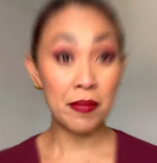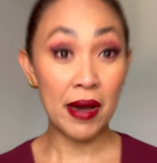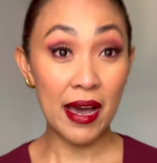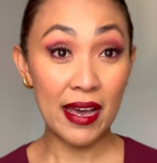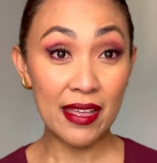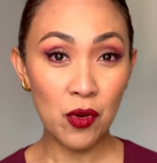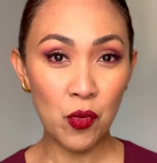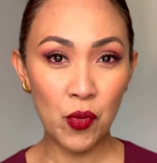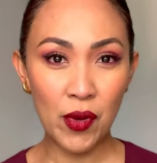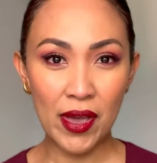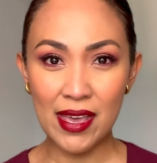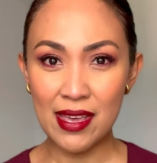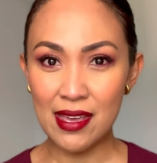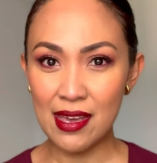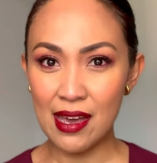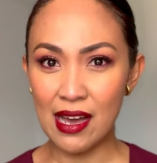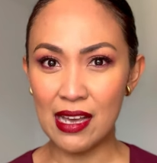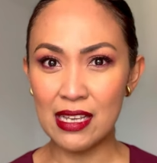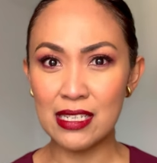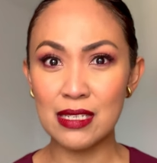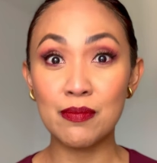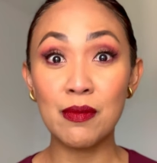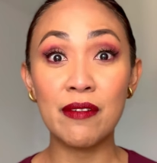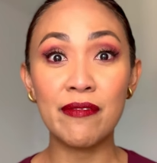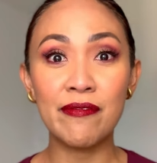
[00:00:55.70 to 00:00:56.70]
By the way,
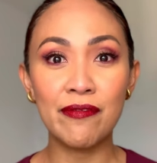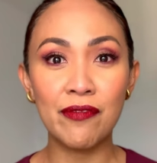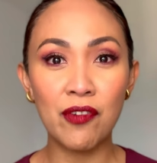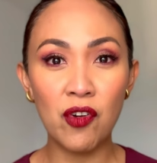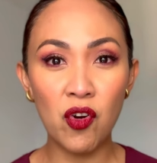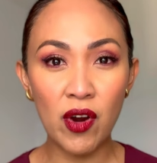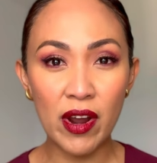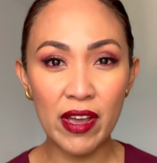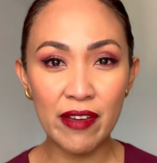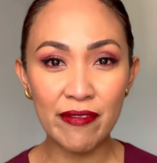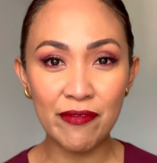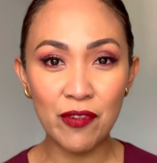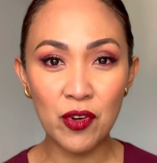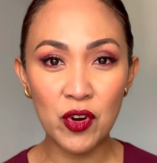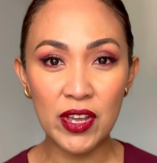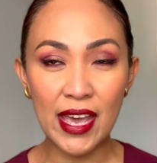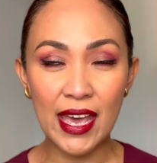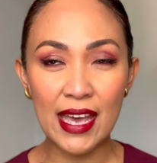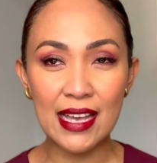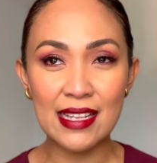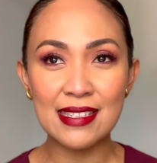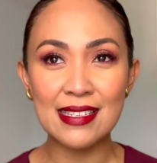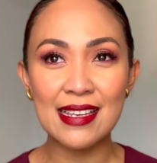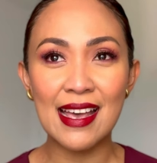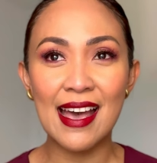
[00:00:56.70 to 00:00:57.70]
guys, before I
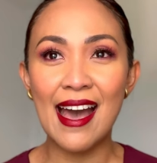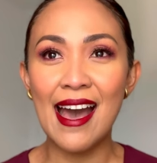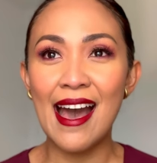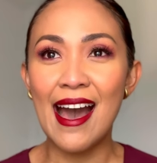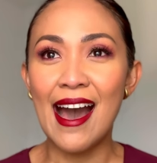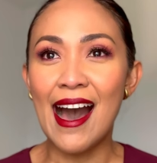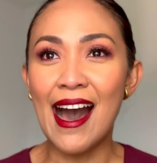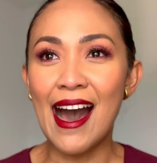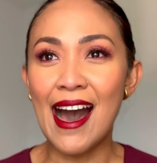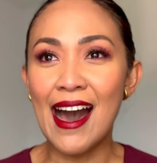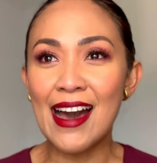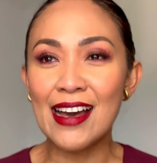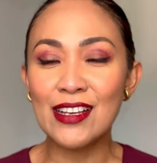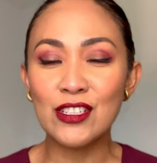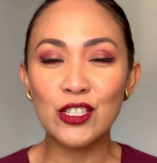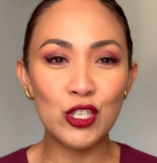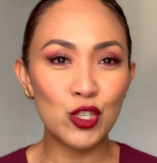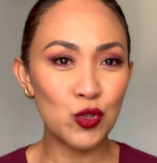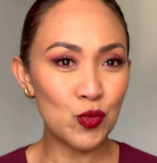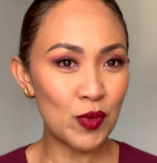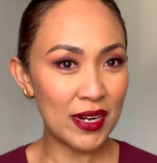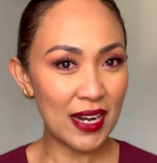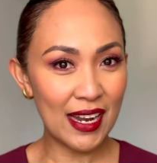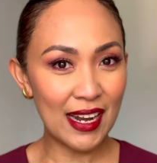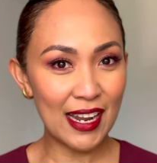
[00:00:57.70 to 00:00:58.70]
forget, I
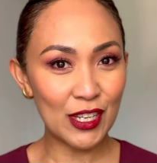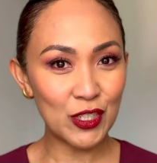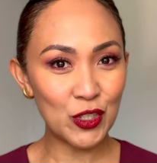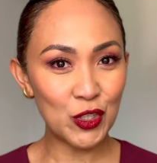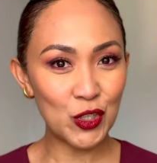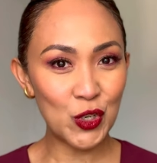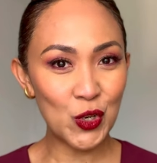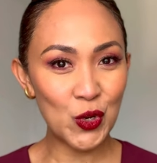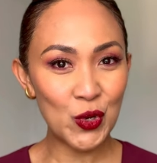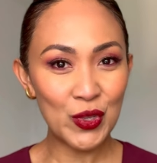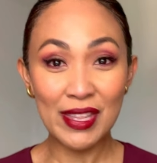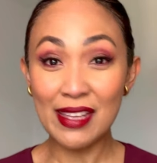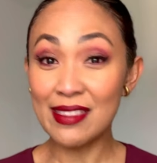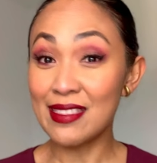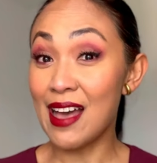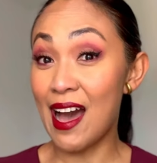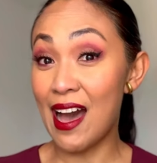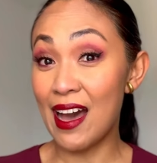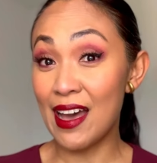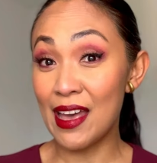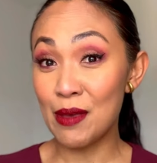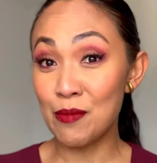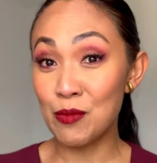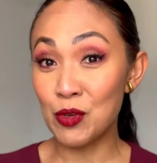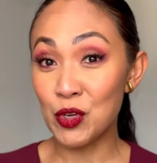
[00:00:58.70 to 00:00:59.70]
just want to let you know that I'm